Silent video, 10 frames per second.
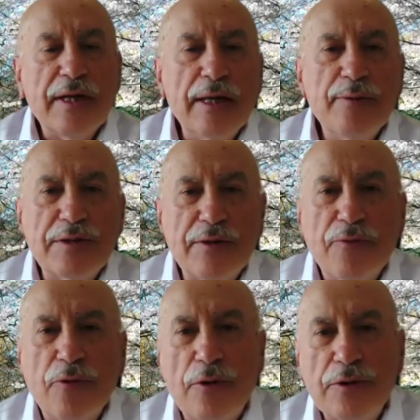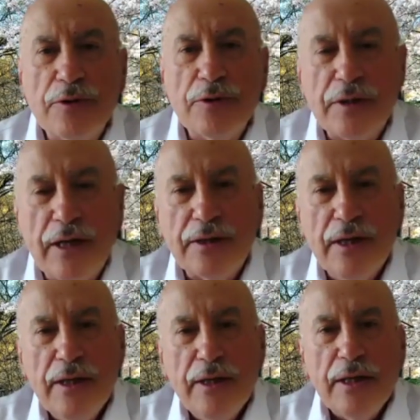CIBERs, of course, are
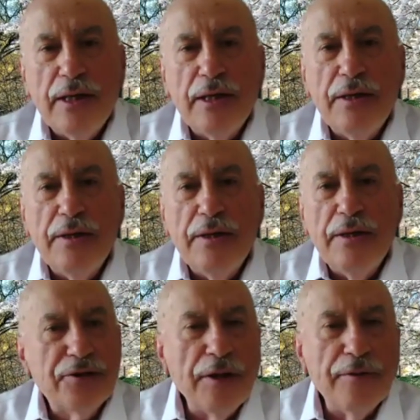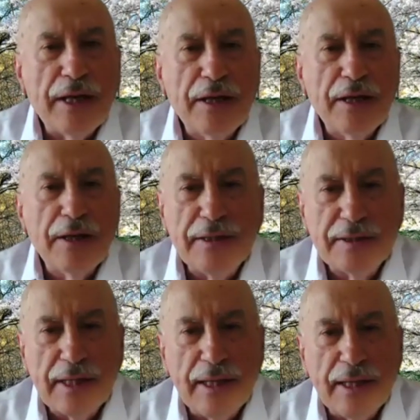nationally
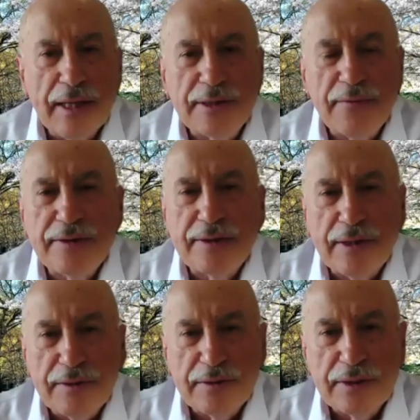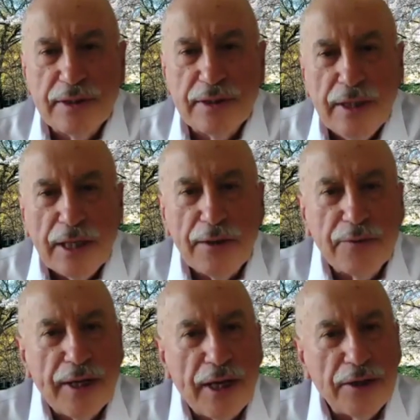recognized centers of excellence in
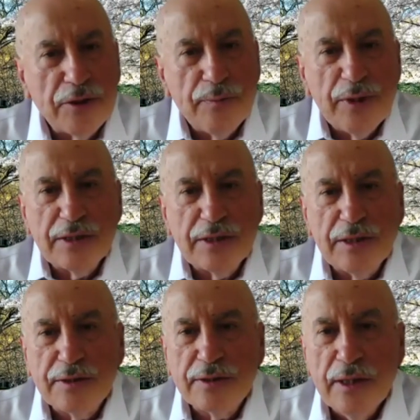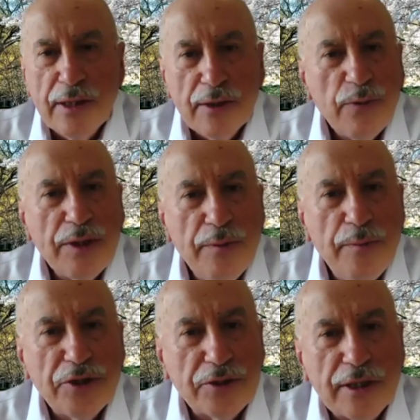international business with the
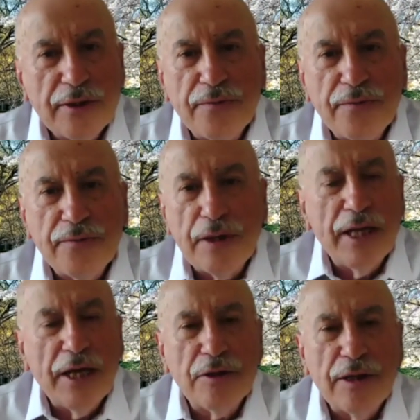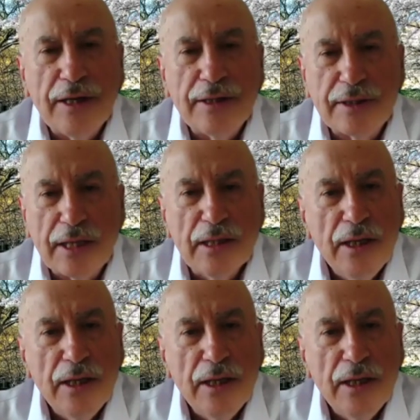mission of internationalizing